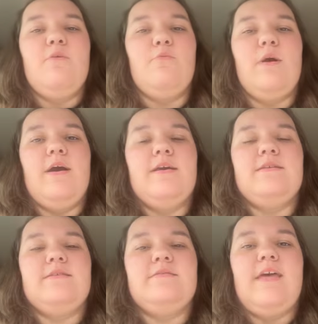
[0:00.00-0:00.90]

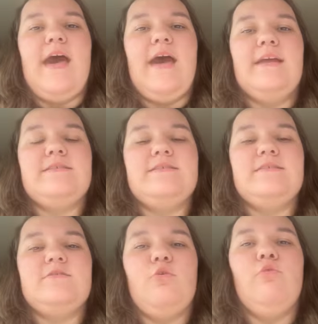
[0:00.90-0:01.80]
was that
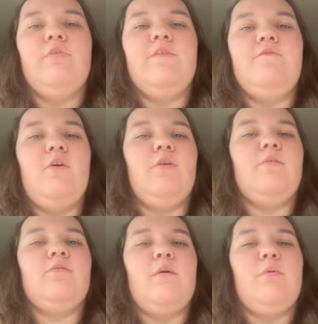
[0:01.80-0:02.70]
the only
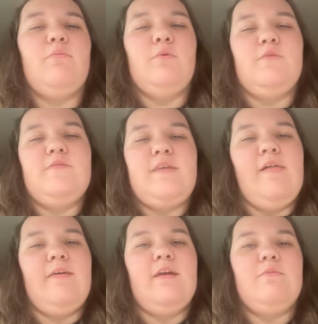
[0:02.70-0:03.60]
photos that were worth
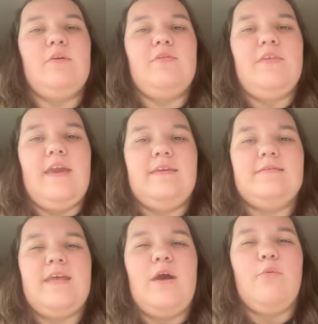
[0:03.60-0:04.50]
selling were
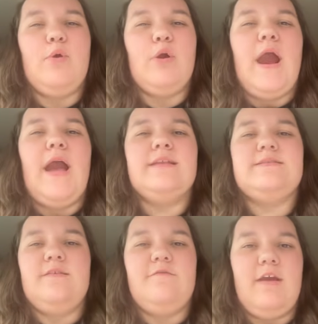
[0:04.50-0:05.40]
things that were
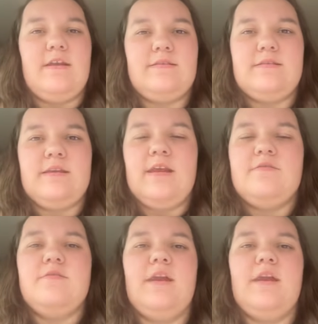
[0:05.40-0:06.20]
identified scenes.